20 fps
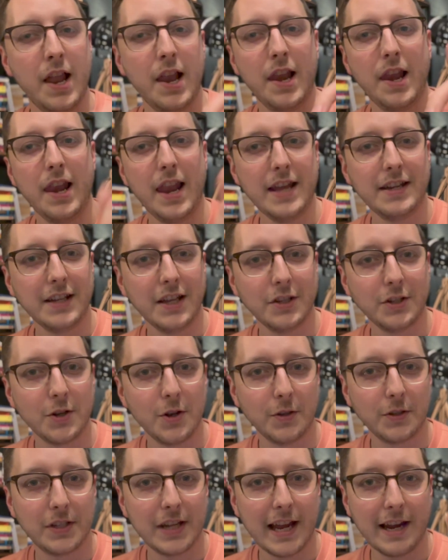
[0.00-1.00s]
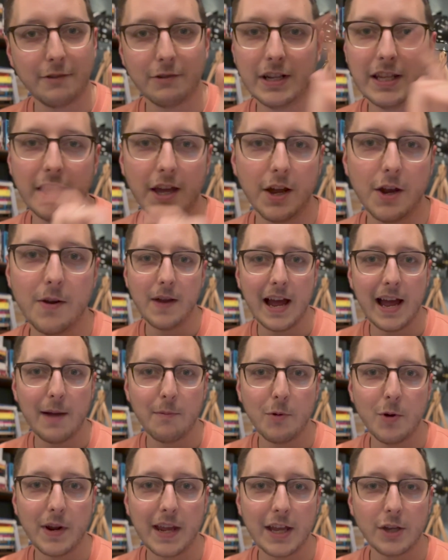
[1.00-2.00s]
Let us not tarry though, and
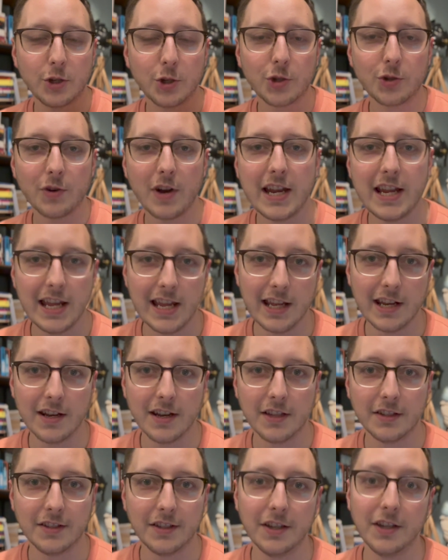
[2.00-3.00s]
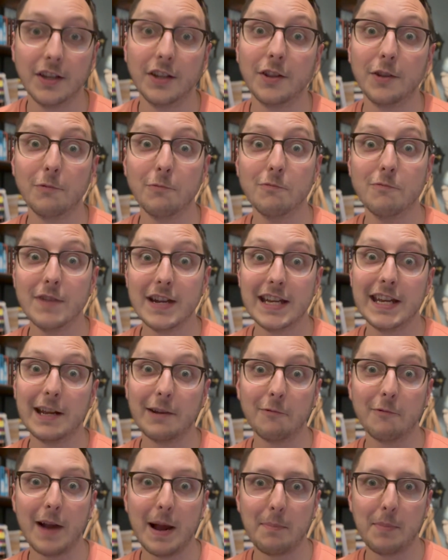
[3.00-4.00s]
we'll get straight in to the reading
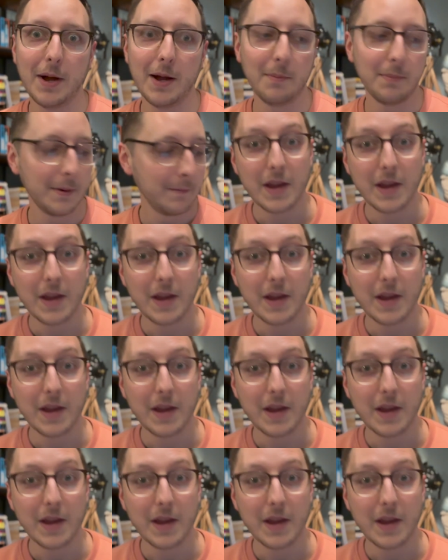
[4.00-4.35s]
wrap up.